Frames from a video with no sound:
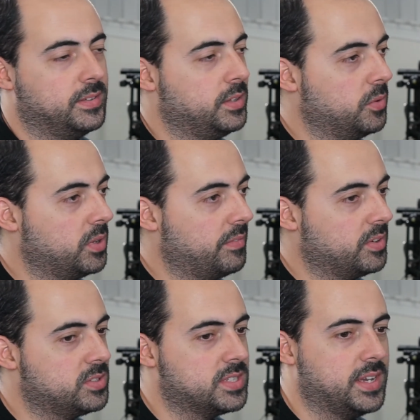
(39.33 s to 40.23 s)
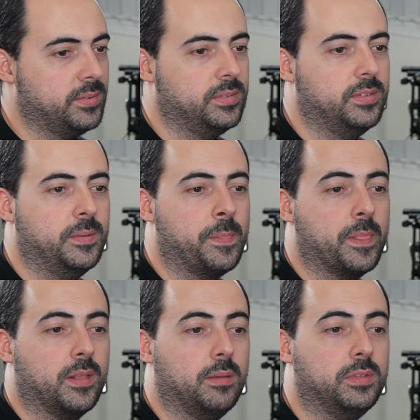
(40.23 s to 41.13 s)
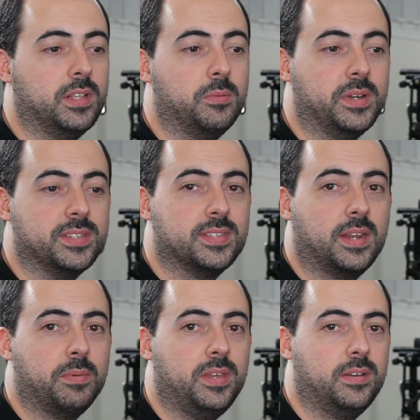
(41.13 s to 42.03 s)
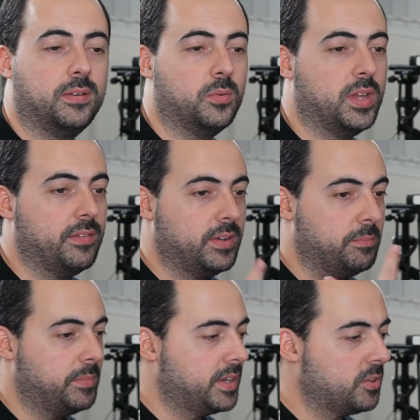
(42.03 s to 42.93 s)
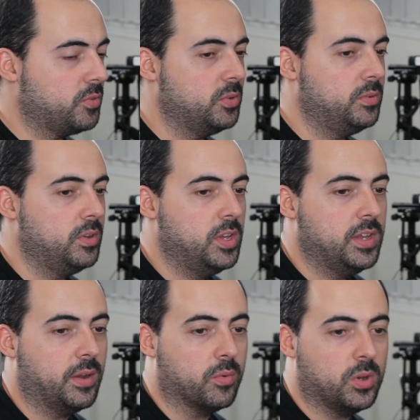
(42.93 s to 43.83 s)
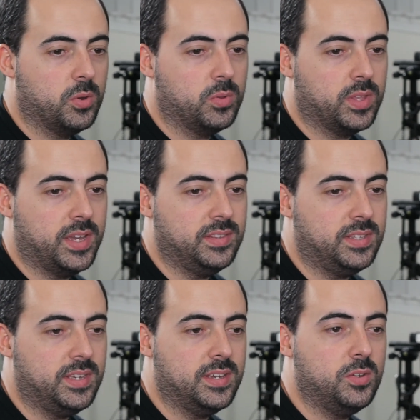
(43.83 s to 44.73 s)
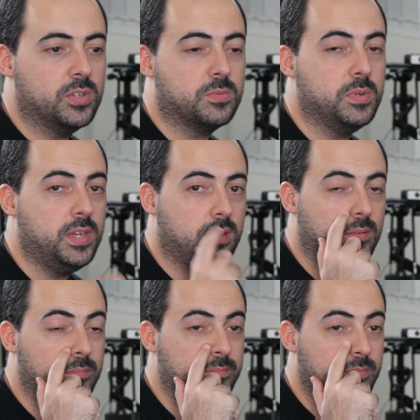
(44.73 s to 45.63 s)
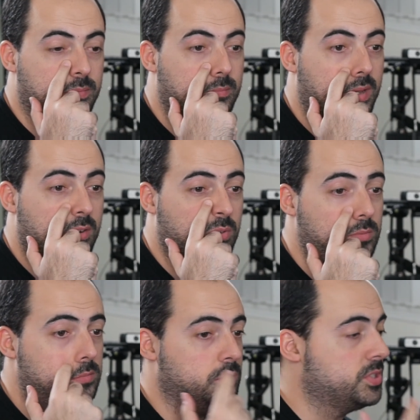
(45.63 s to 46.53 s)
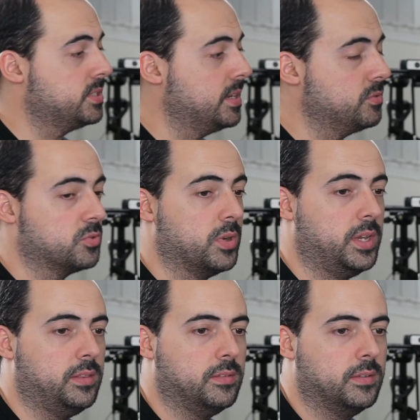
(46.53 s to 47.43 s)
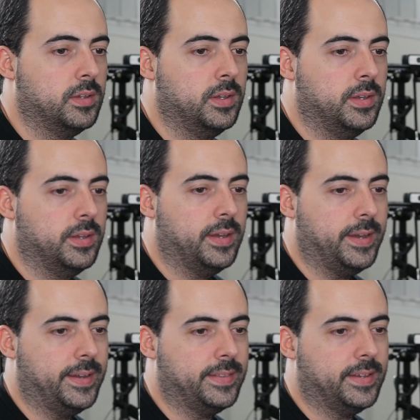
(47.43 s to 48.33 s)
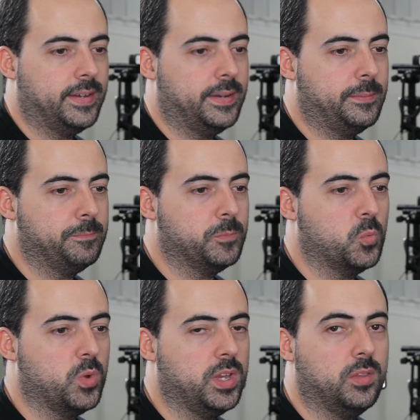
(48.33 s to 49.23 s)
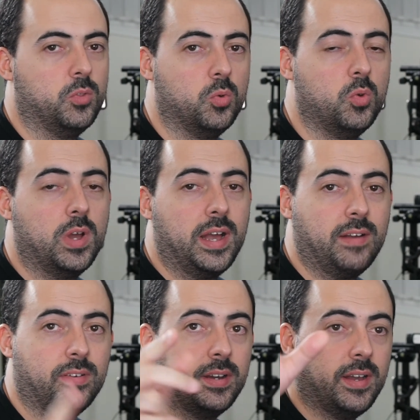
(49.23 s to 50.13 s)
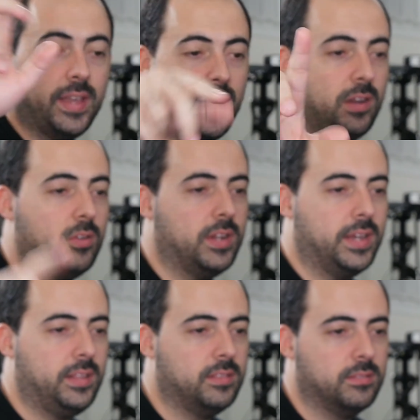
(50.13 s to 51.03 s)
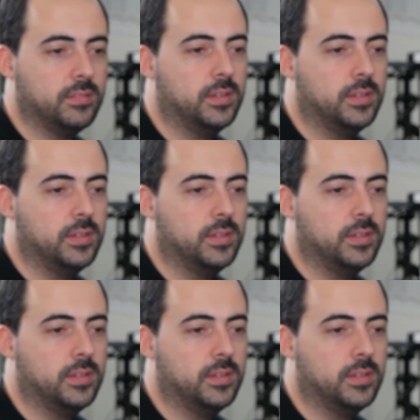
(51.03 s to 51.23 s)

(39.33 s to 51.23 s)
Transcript: you know, we have a good sound. Let me tell you my setup here. We have a microphone, a Rode NT USB microphone, which sounds great. And um, we do have a Halo light